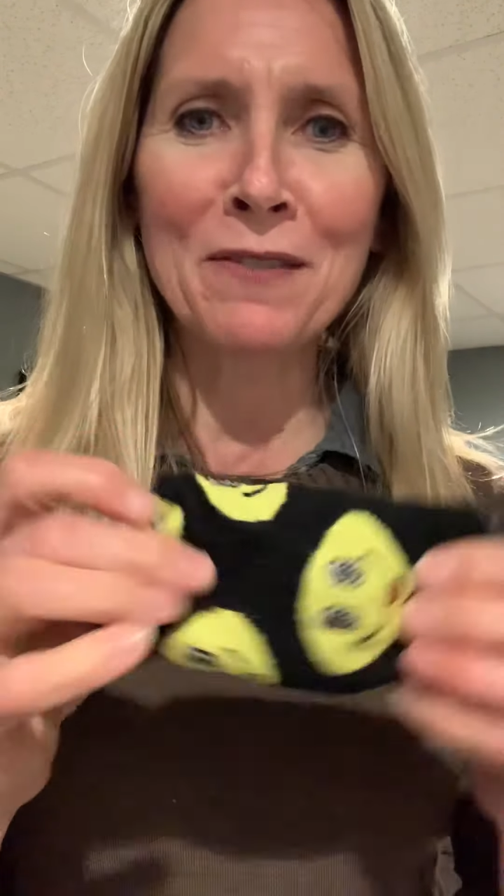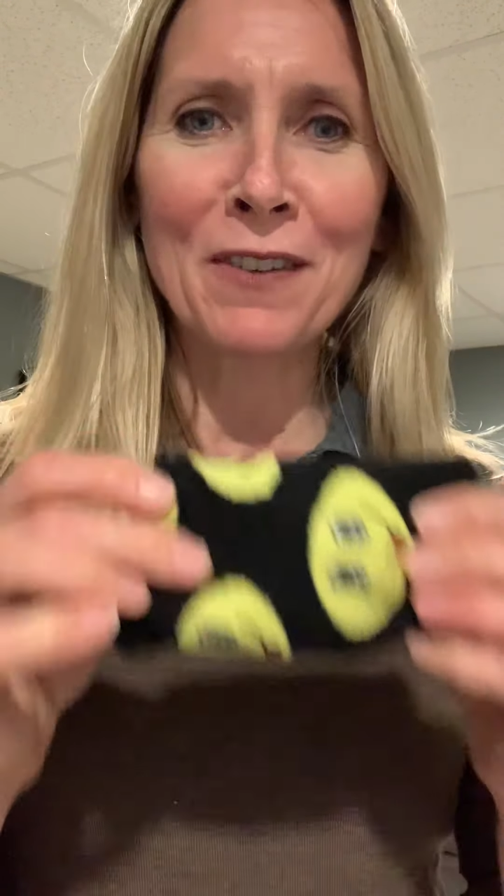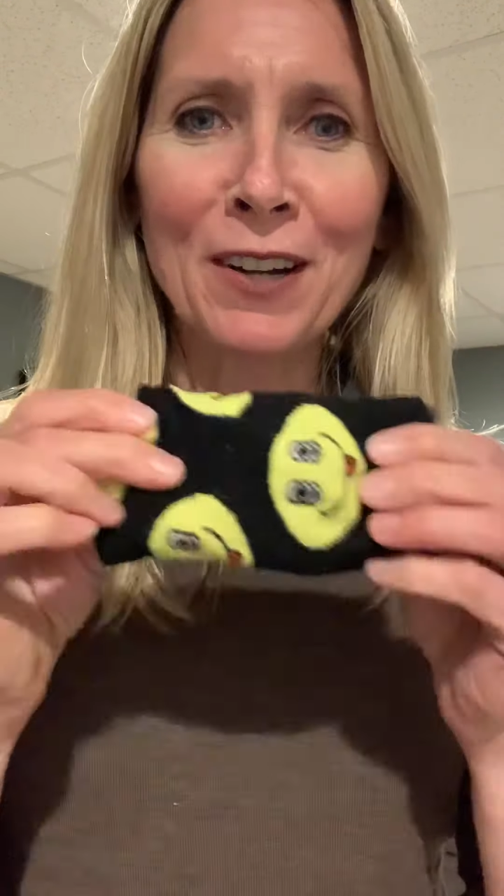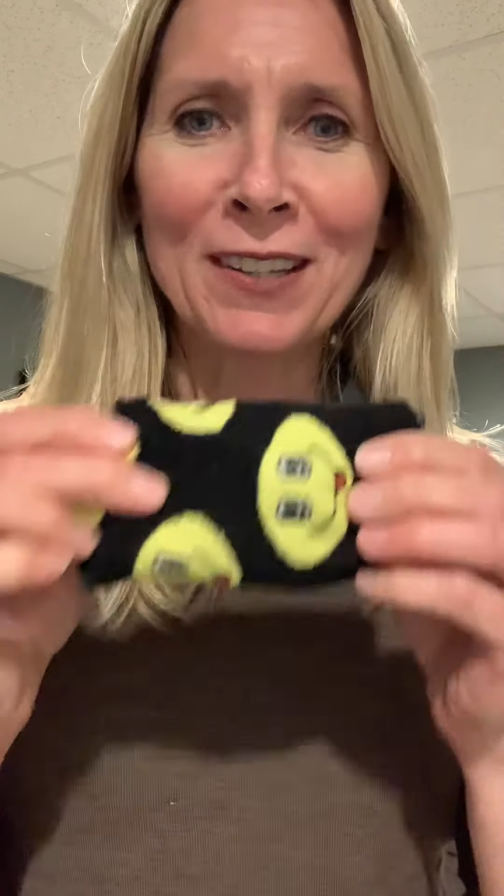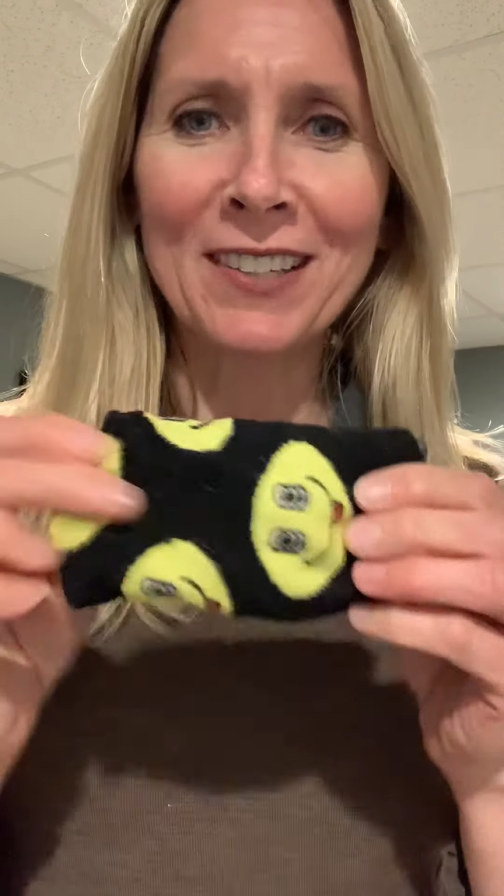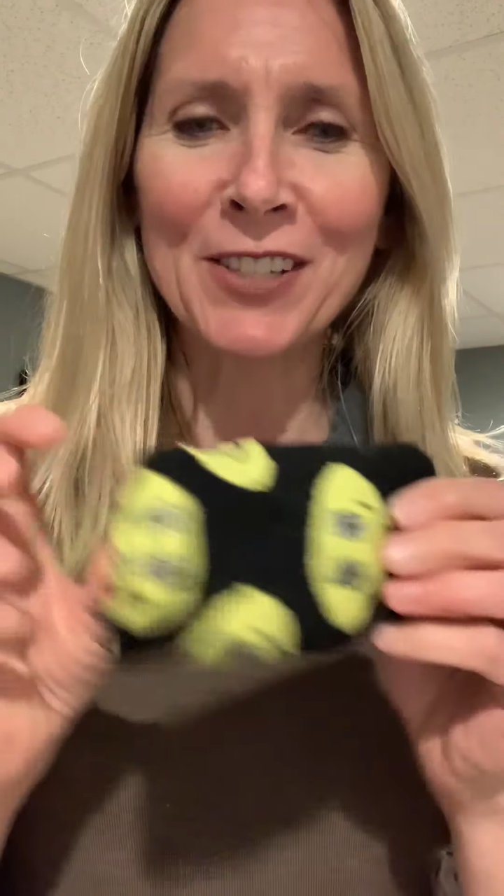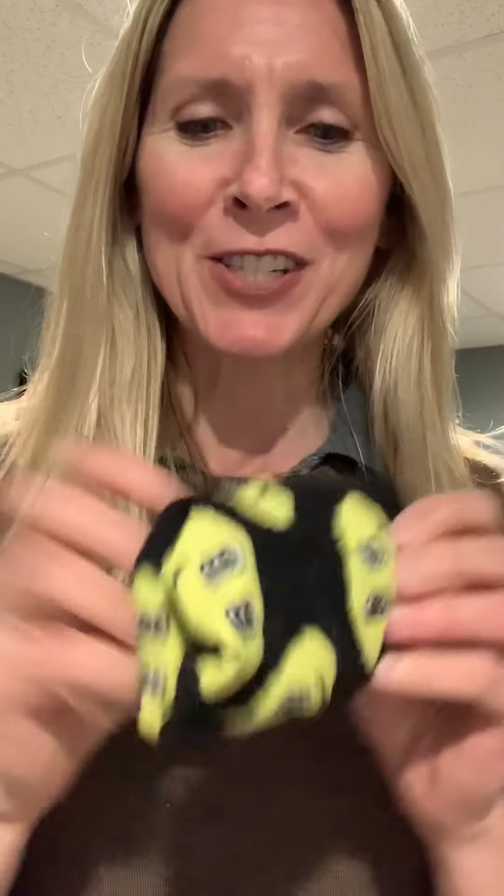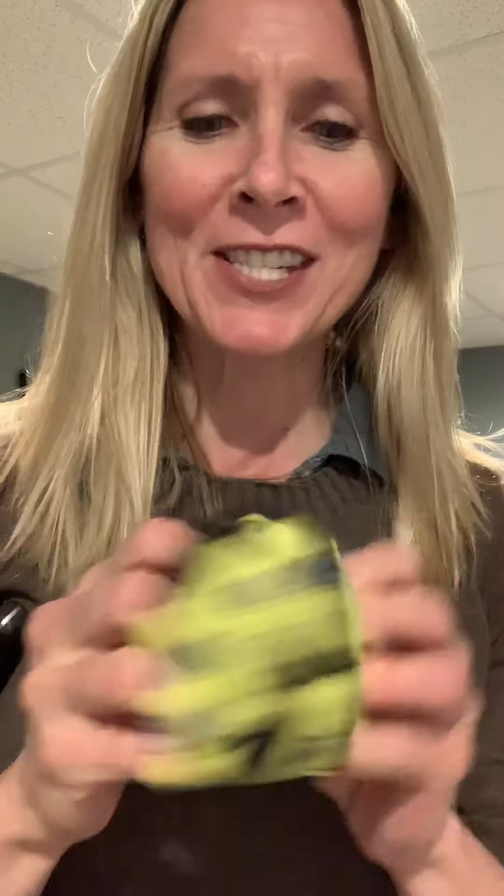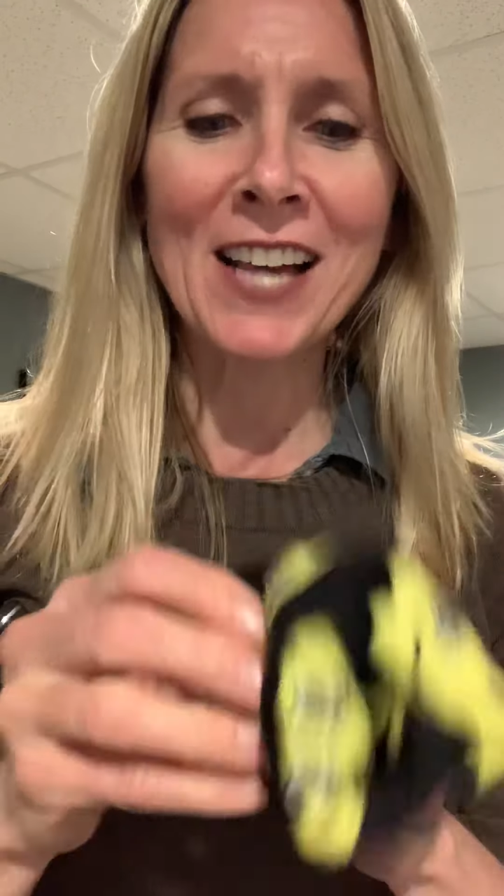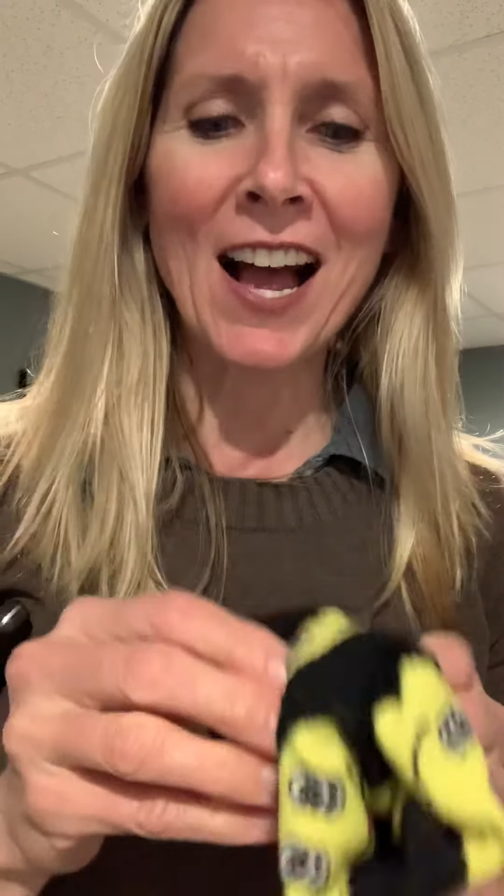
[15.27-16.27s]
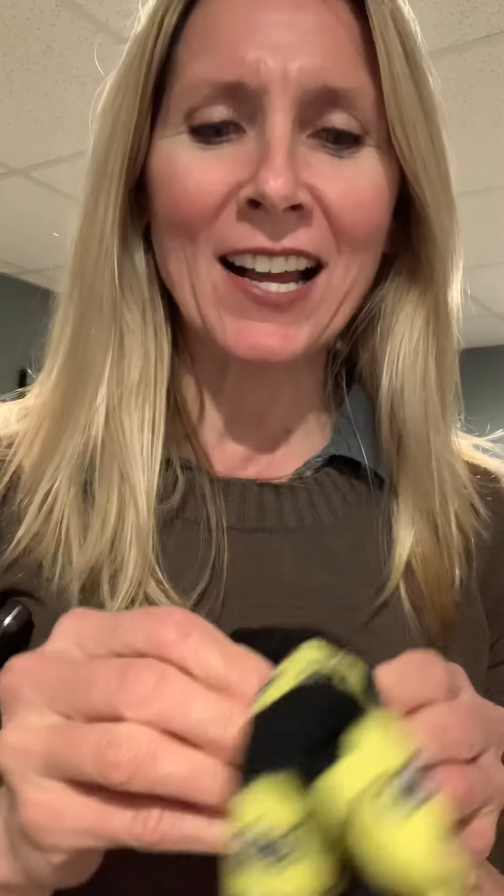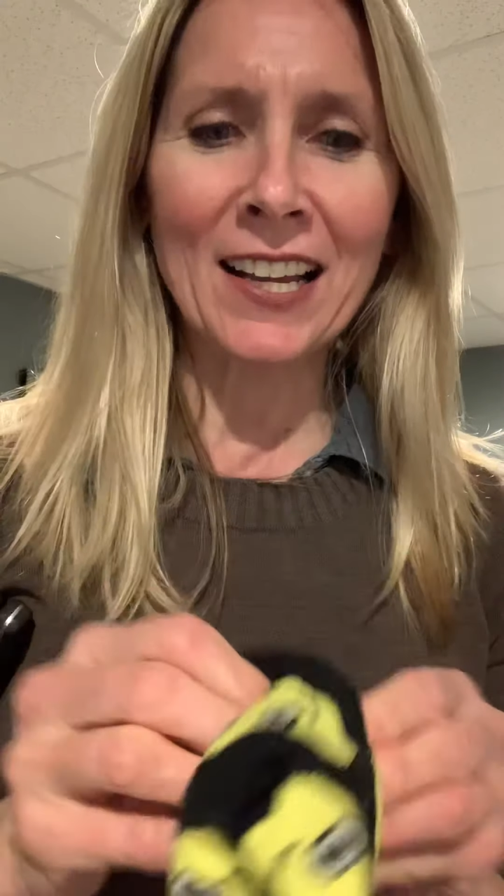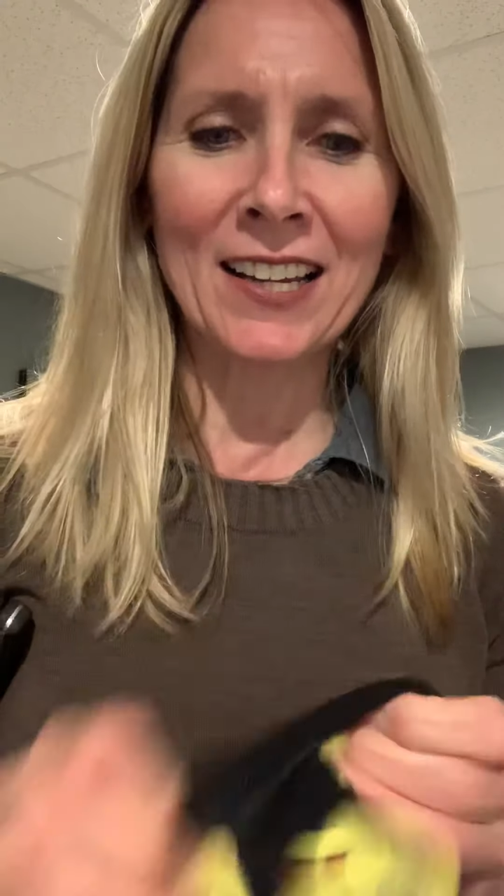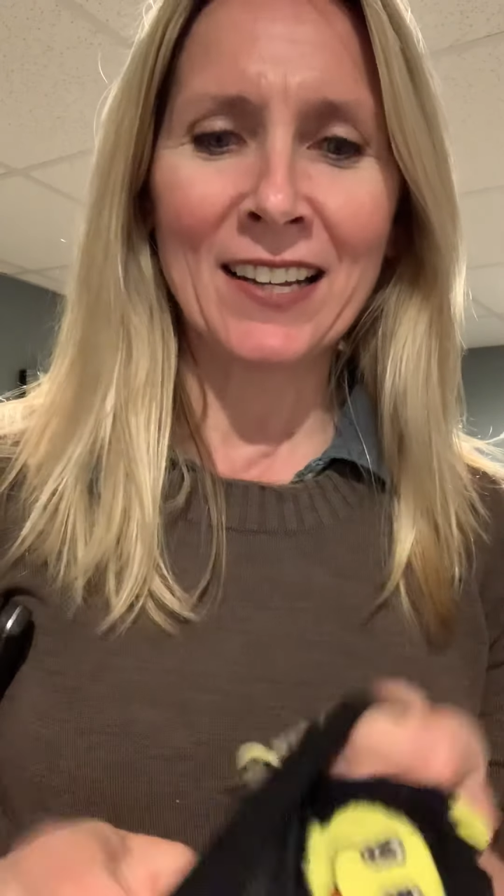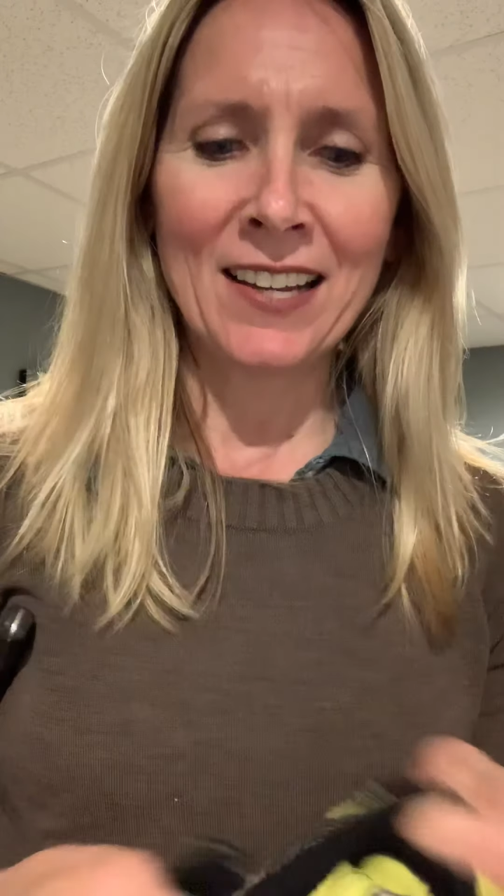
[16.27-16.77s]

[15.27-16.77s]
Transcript: of our little sock